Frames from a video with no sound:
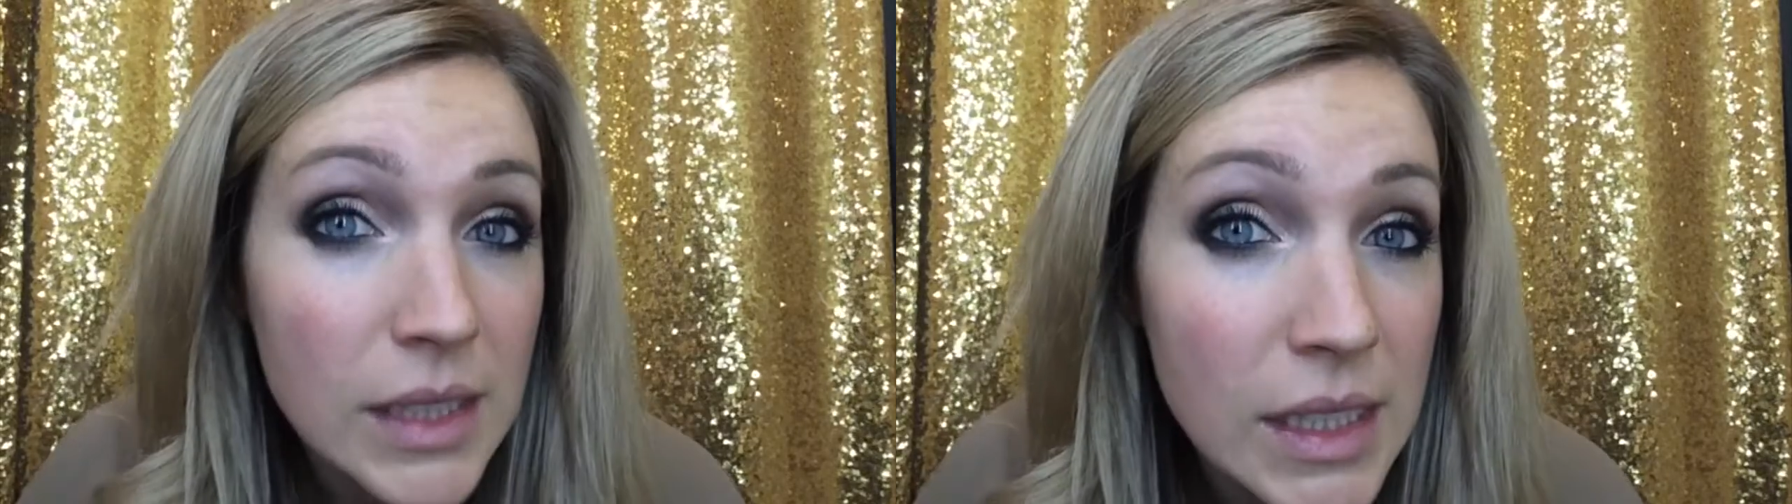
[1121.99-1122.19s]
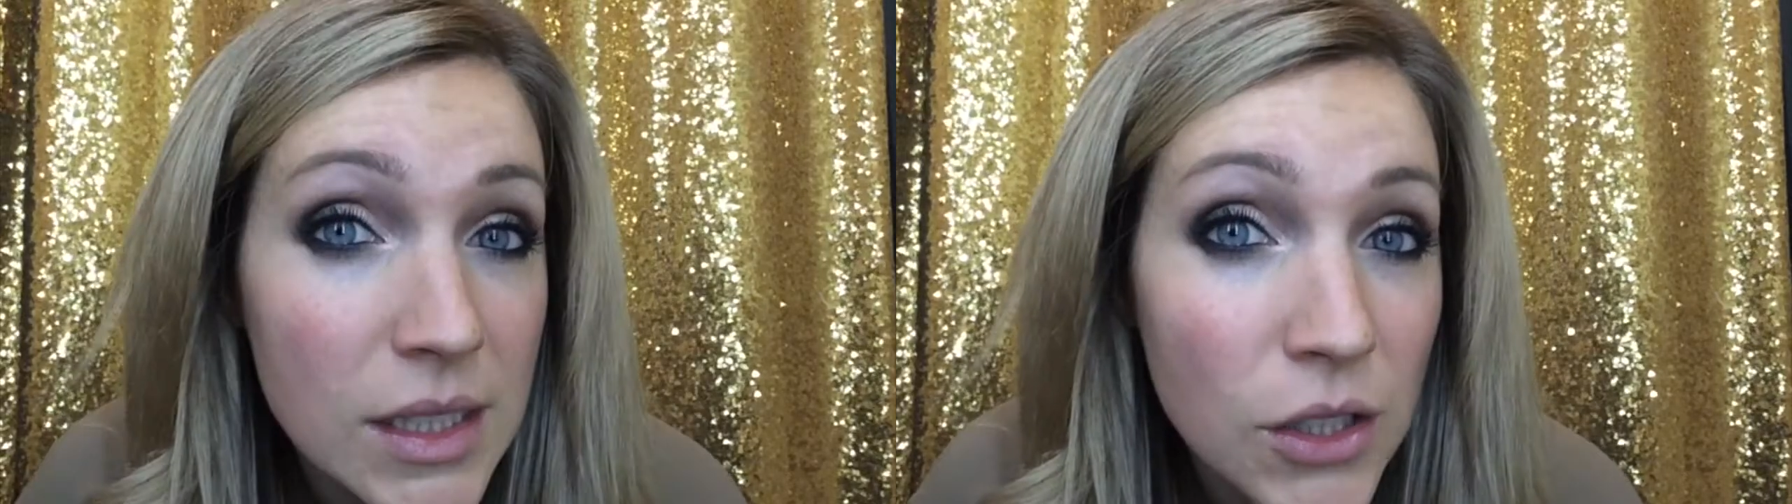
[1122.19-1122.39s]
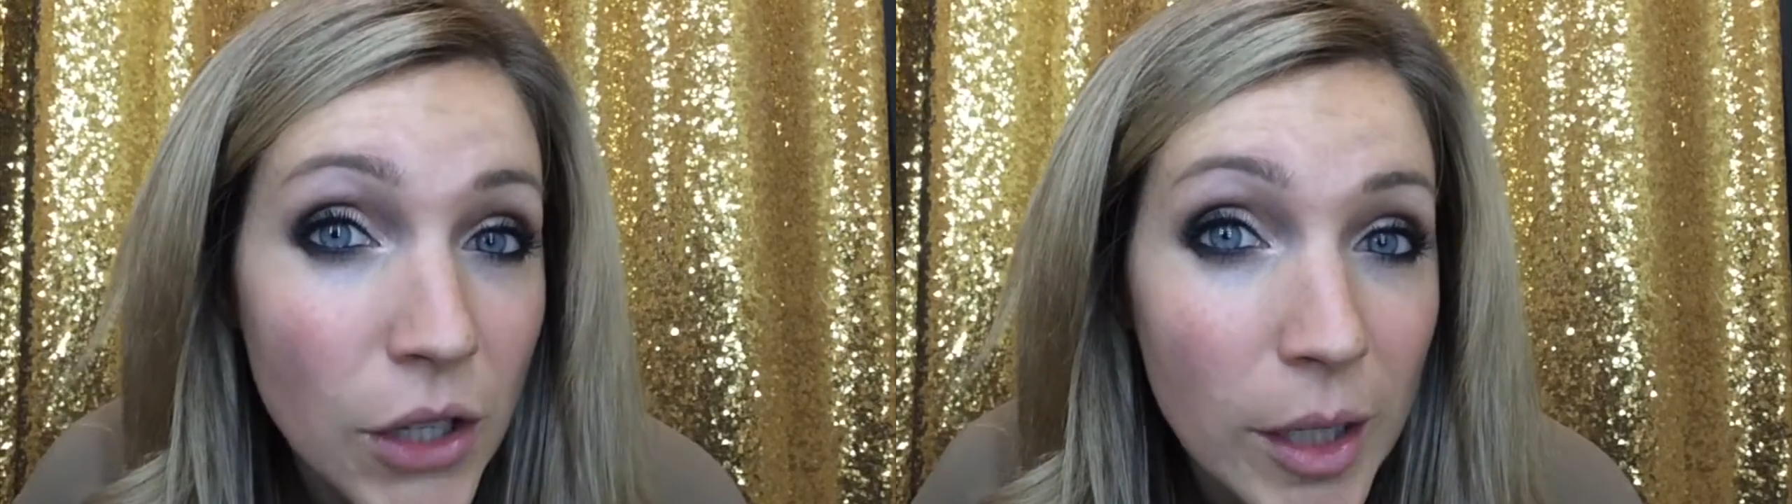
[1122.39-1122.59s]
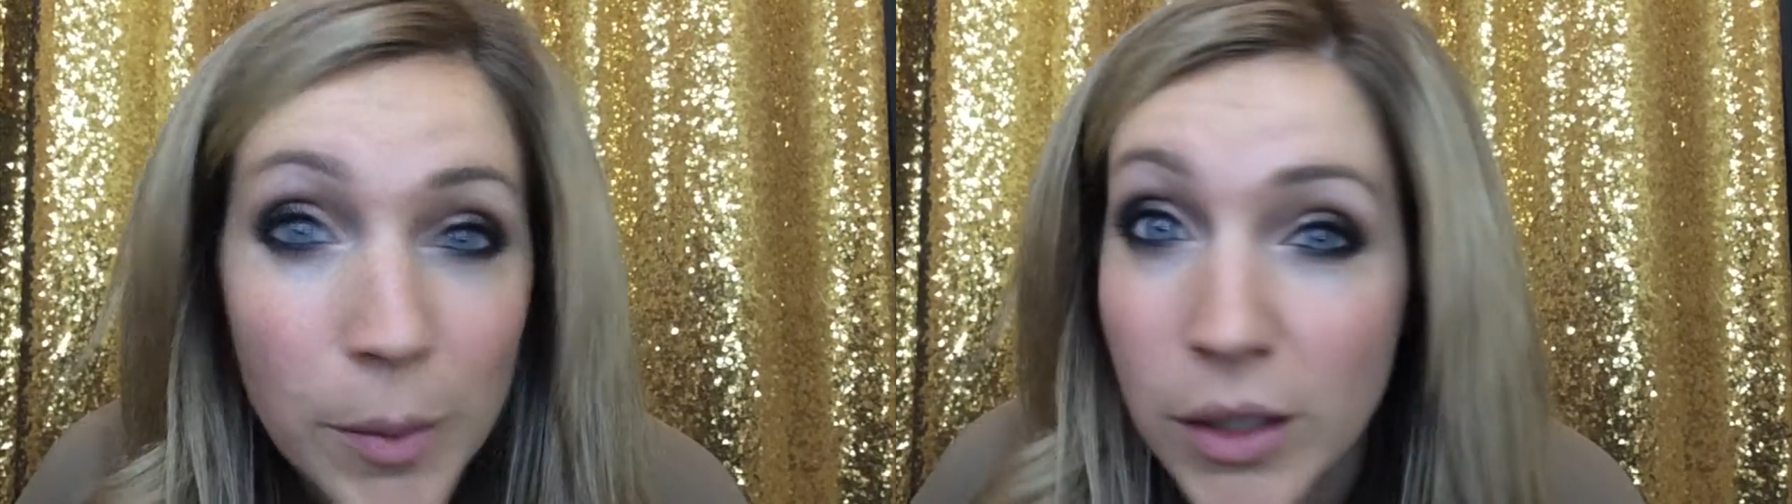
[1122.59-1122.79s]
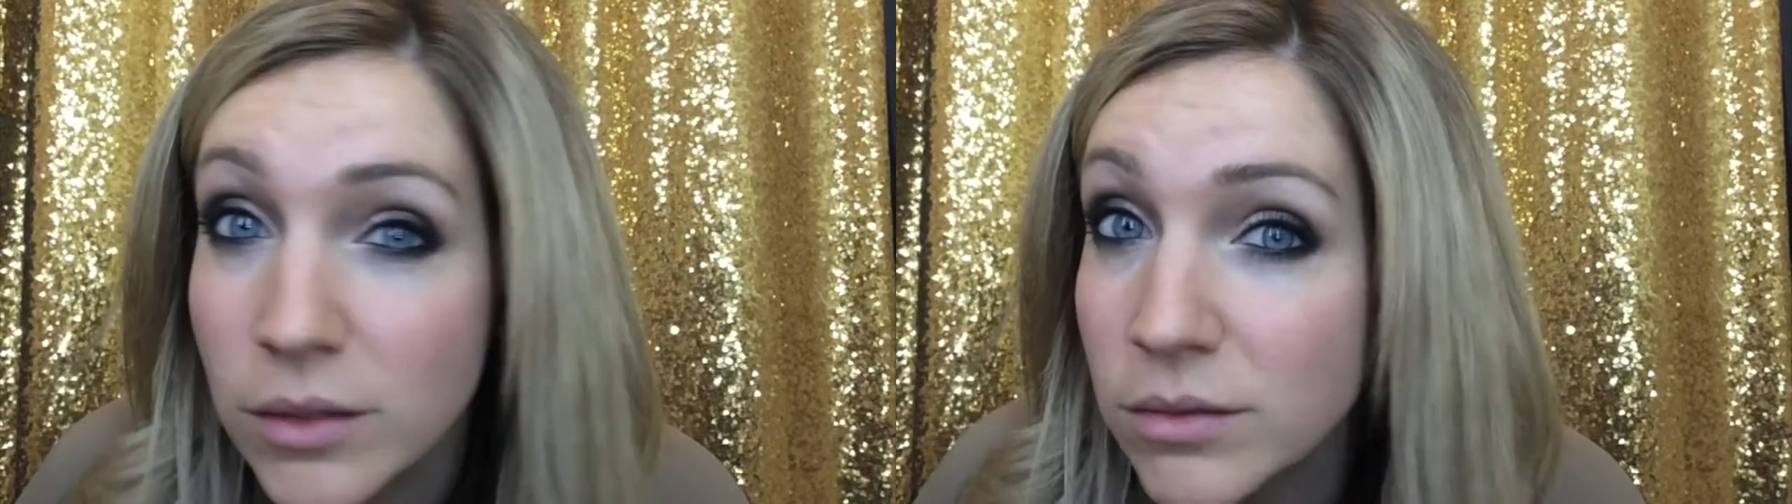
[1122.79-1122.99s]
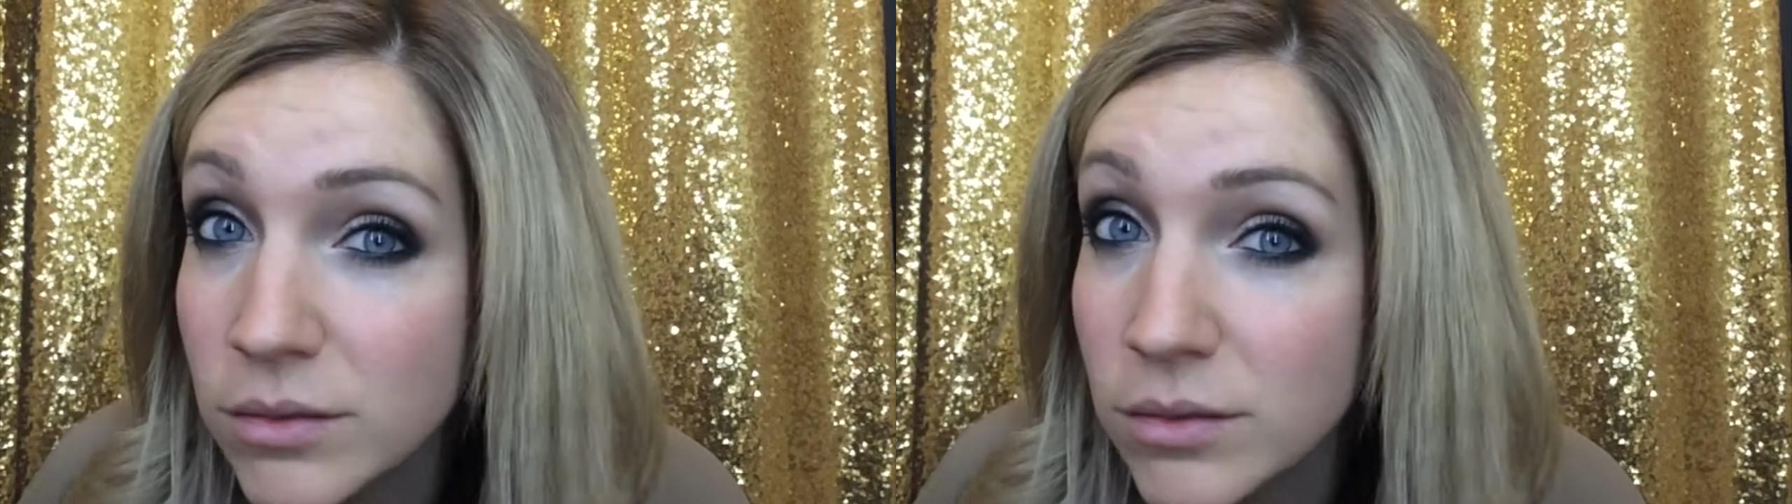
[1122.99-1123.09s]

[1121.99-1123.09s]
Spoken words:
It's incredible.